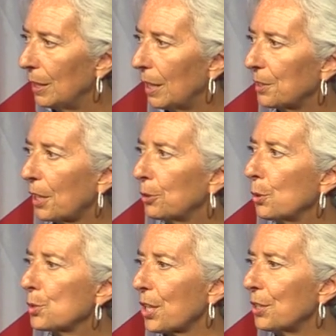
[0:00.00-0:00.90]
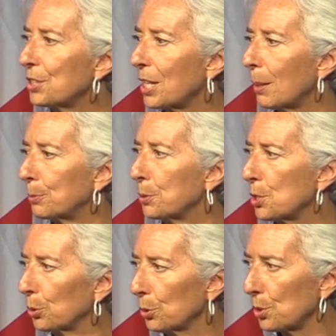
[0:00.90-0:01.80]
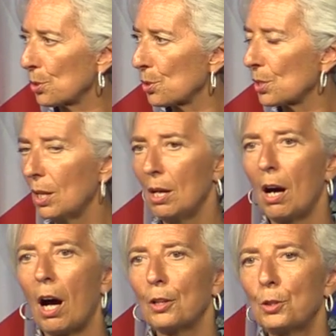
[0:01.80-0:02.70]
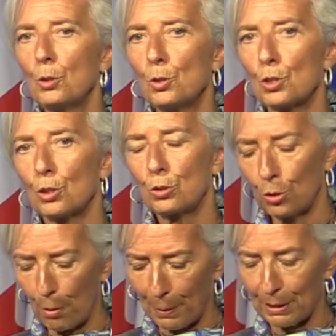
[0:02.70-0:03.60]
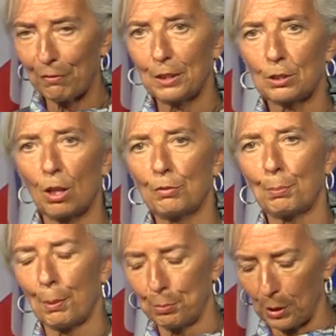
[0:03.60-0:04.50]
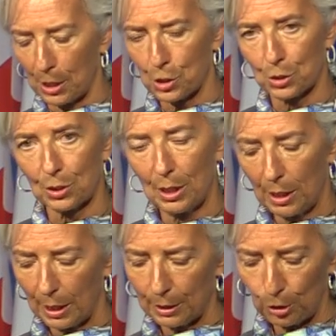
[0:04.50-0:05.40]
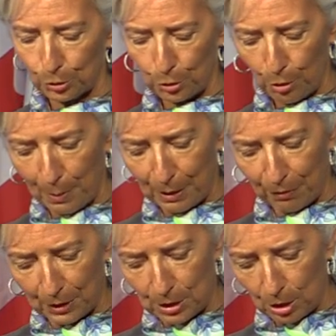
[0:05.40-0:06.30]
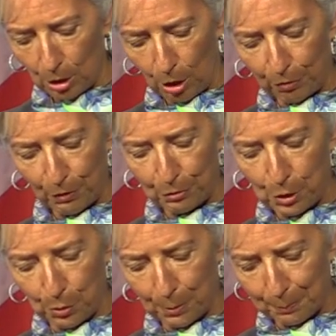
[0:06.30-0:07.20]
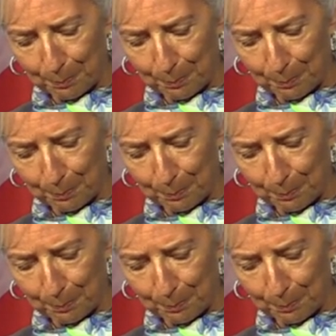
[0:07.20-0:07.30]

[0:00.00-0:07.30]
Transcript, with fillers: and that those untapped resources are used to the benefit of the population and not to the benefit of a few.